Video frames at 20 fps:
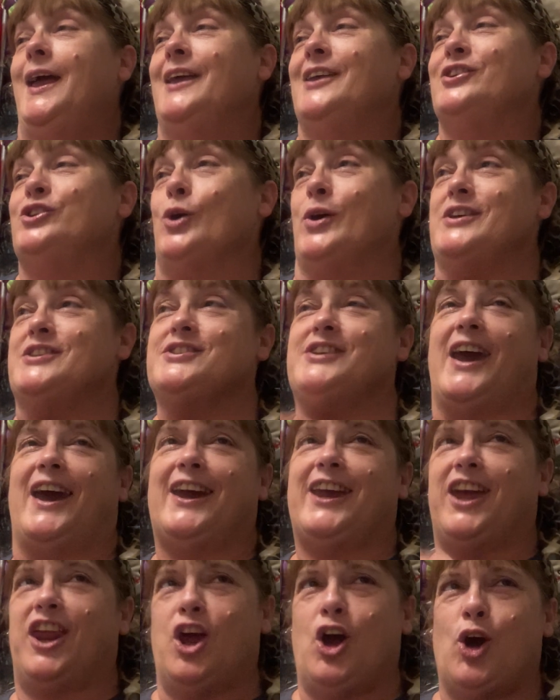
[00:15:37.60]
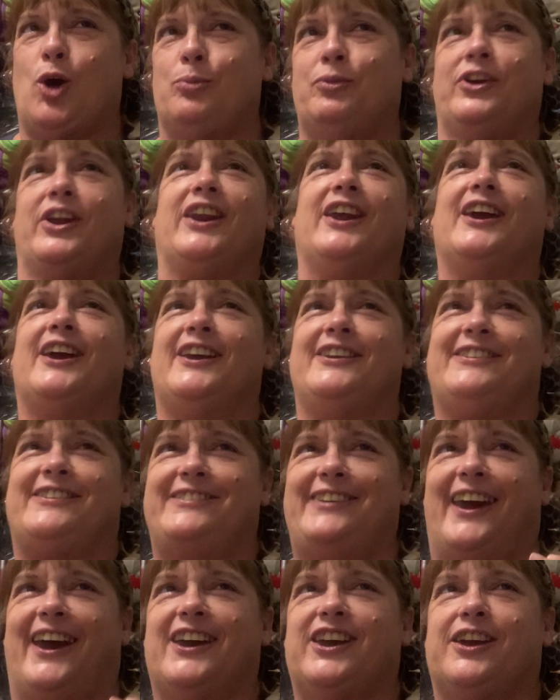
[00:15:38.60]
So I stack it up,
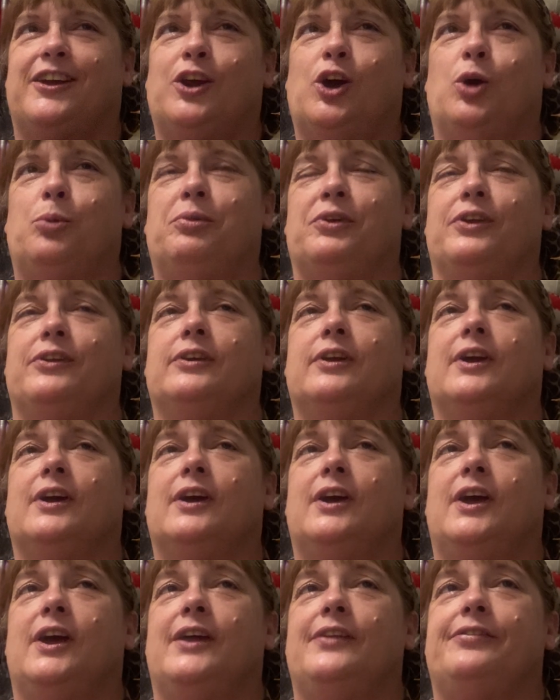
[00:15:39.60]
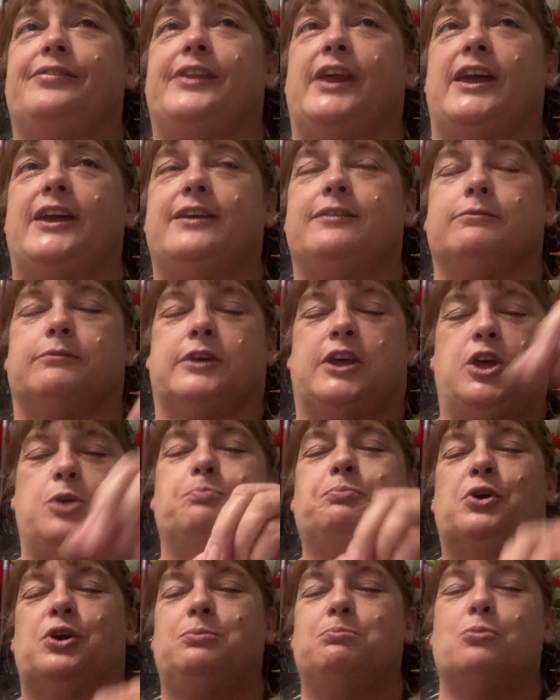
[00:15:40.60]
and they keep
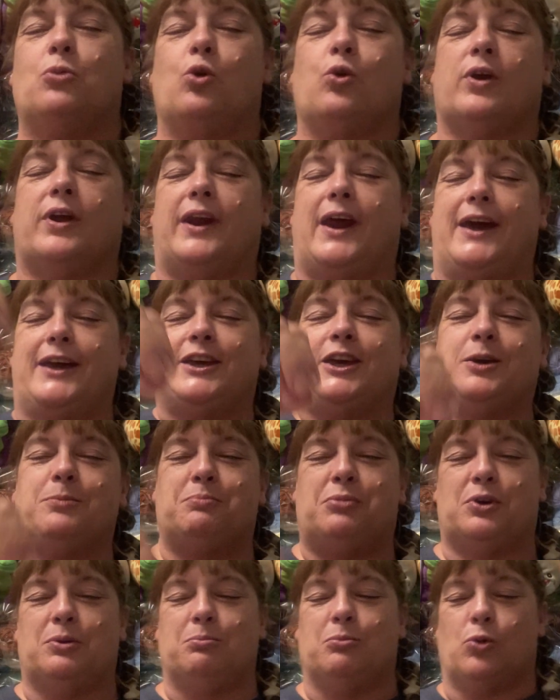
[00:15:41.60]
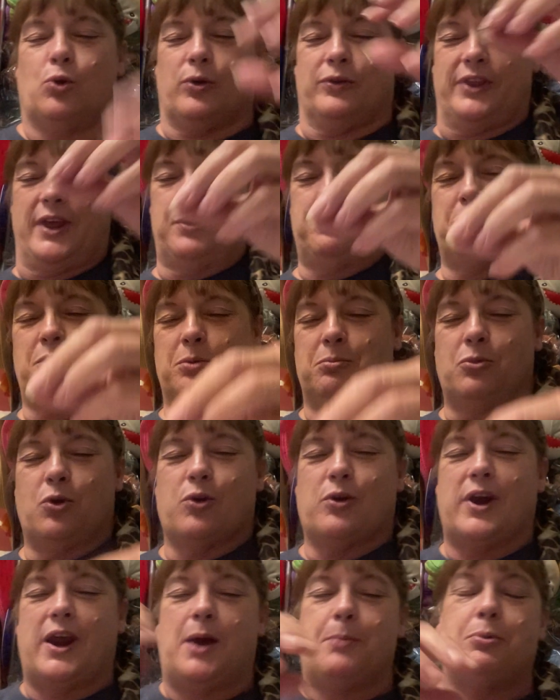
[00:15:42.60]
putting more, and I keep putting more, and they put more,
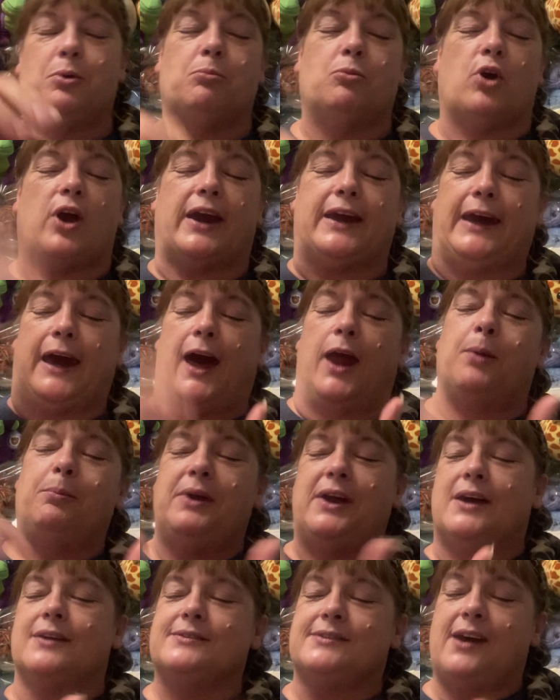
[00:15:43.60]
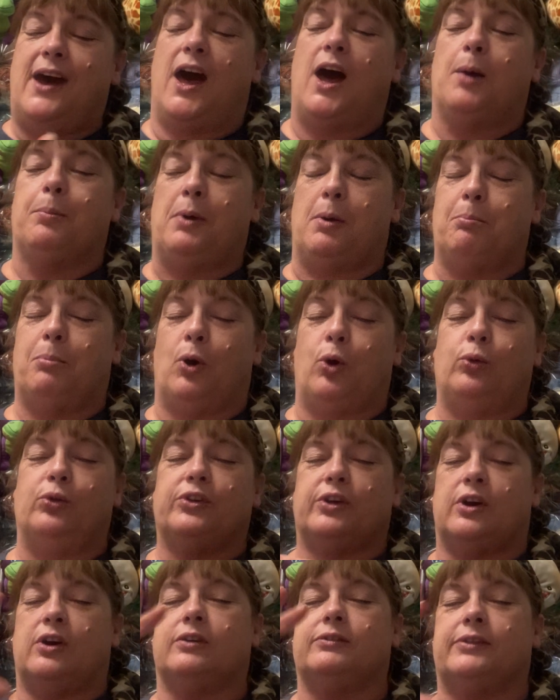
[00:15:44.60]
and I put more. I got to be on top on both
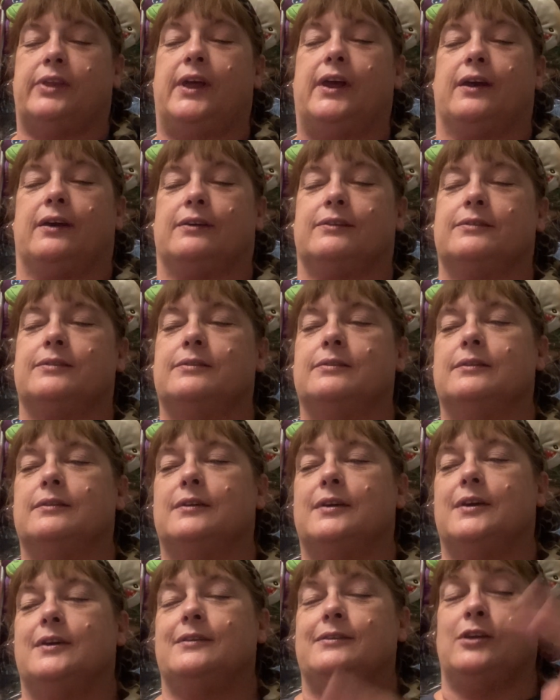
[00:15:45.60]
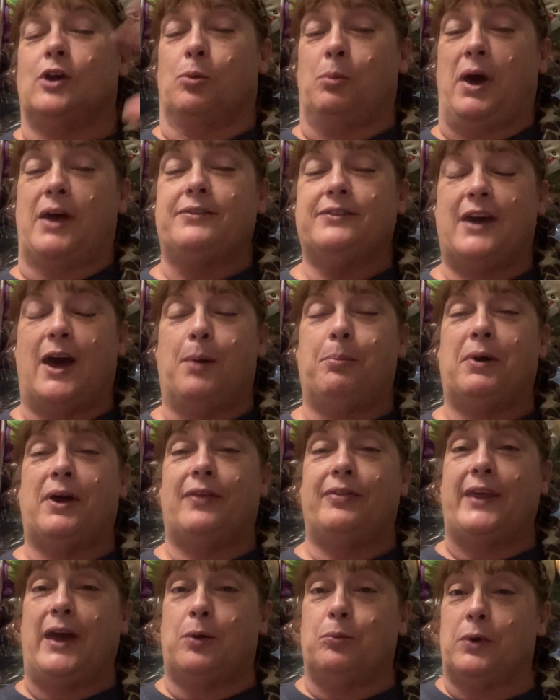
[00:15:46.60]
things. Now I'm on top
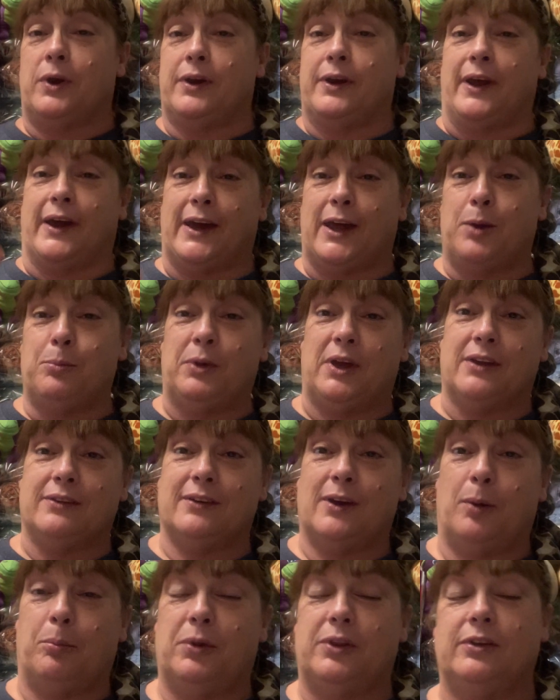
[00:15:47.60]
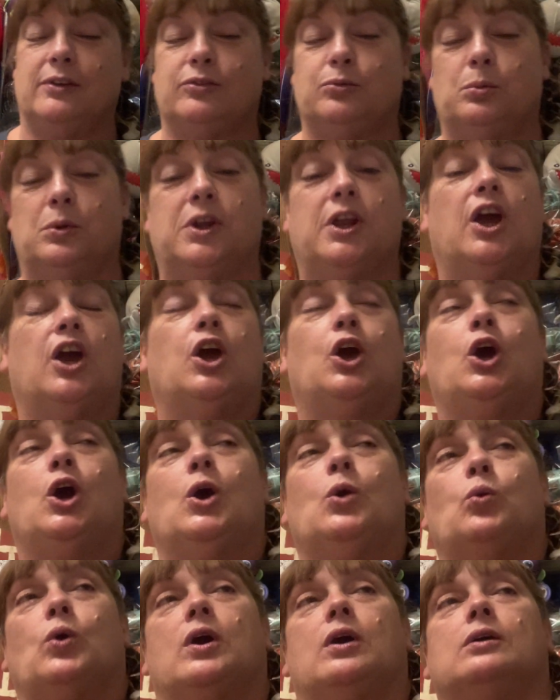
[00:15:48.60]
on that one, and I got to be on top on this one.
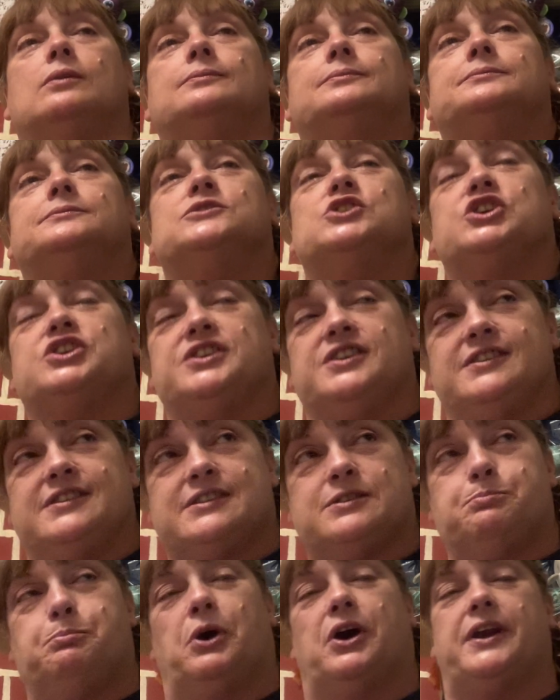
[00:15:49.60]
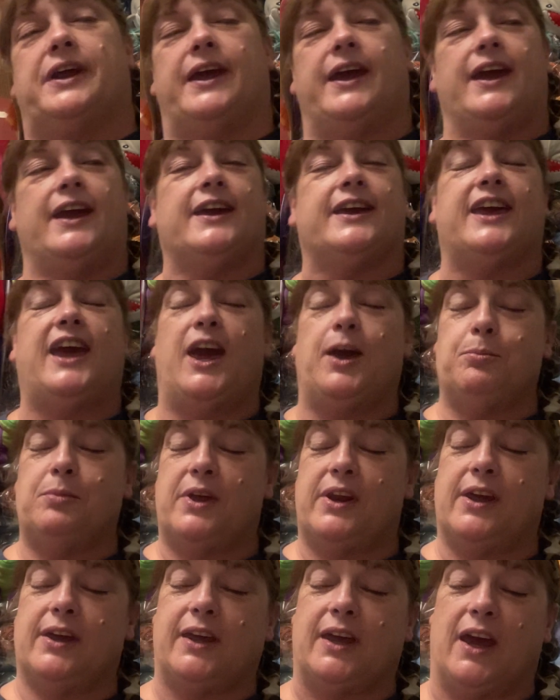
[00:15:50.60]
Well, she spun it. It came
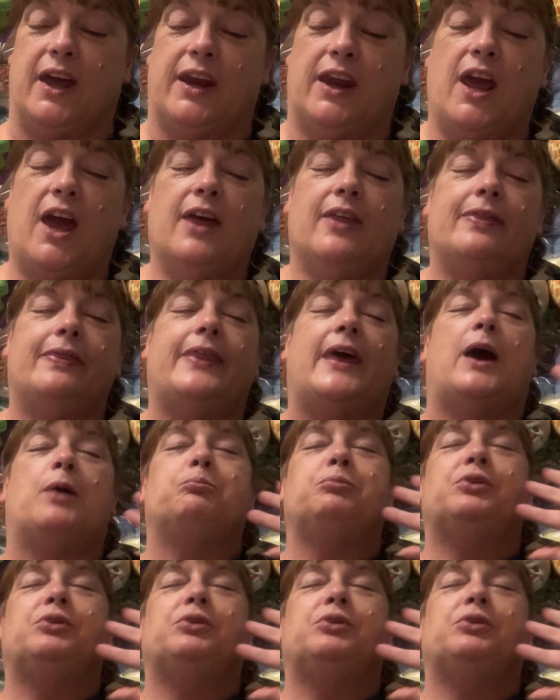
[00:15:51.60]
in again. That